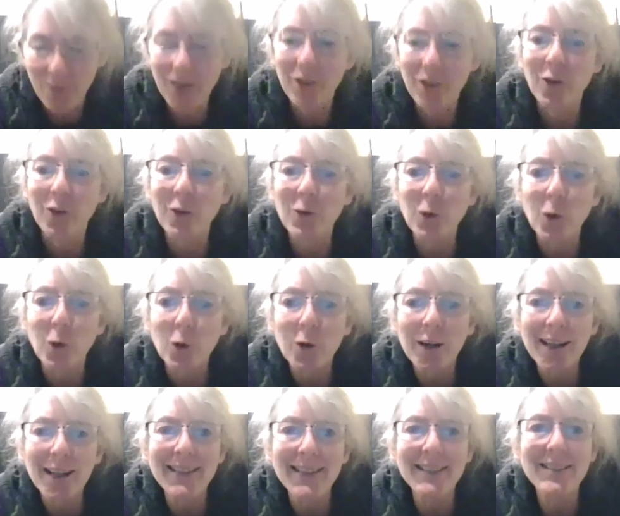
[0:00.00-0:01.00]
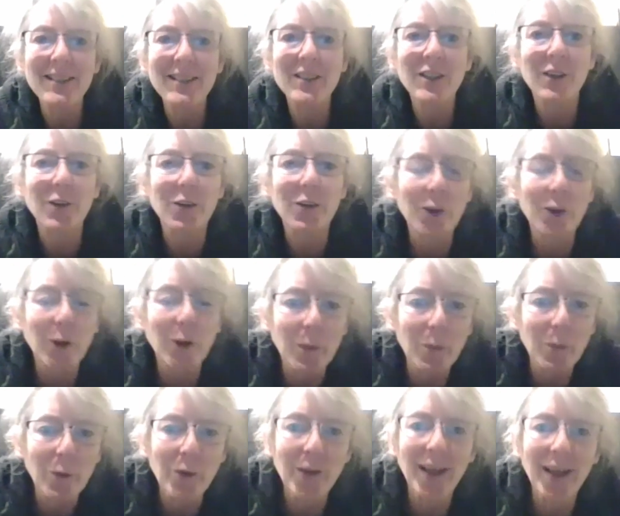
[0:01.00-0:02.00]
stories,
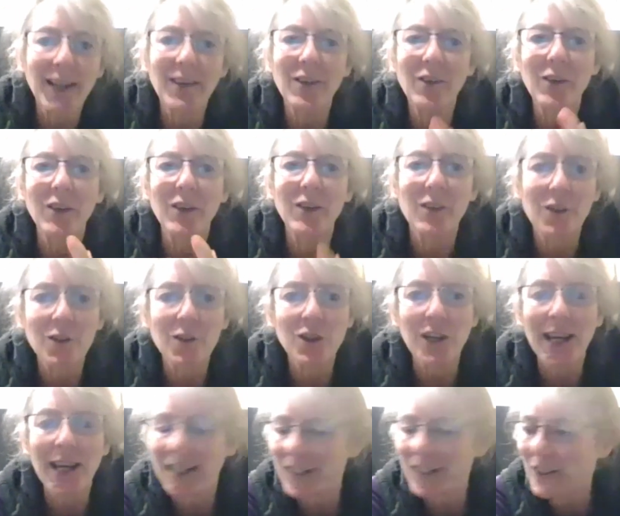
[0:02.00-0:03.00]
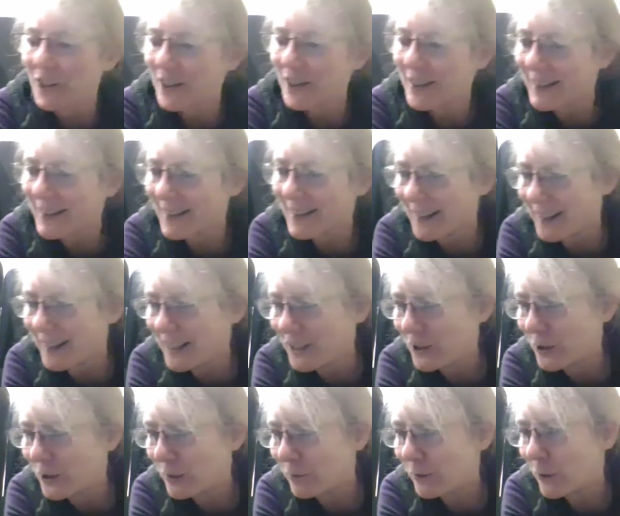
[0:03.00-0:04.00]
circumstances, challenges that
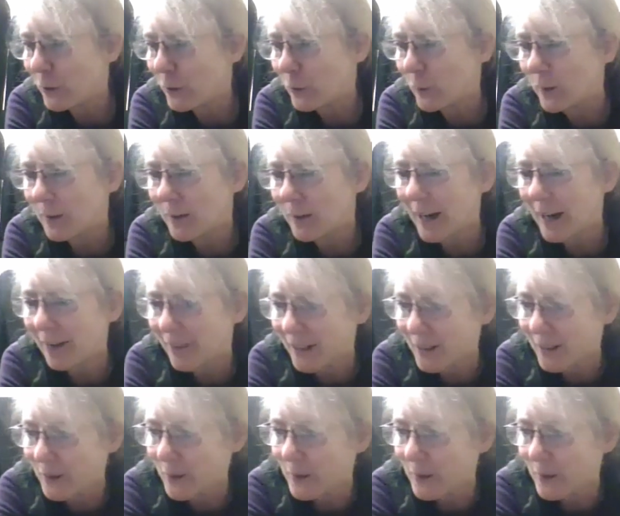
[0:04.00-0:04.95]
each of you are having to